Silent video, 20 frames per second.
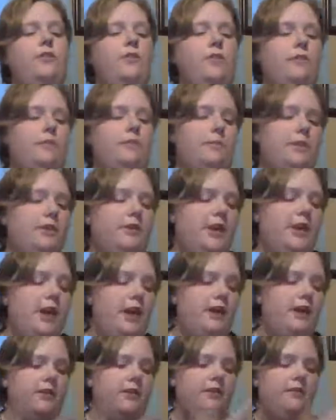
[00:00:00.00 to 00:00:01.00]
this book
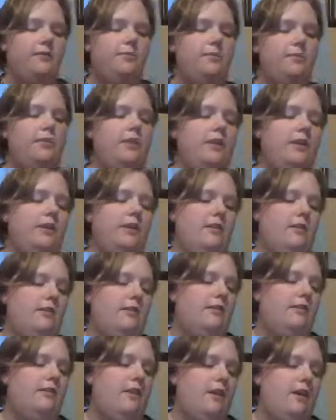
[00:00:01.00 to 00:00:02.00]
yet. This one
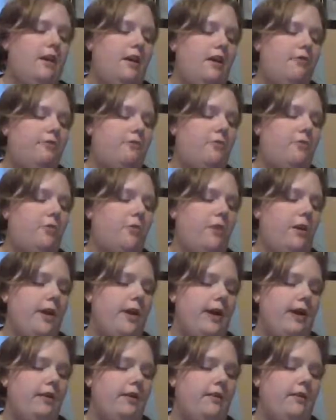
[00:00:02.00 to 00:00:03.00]
is for
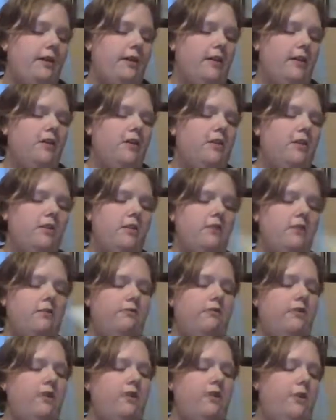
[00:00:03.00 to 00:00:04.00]
Ella
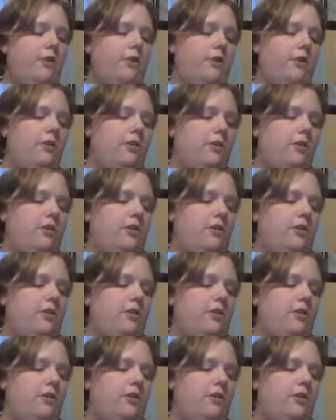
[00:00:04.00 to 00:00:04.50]
for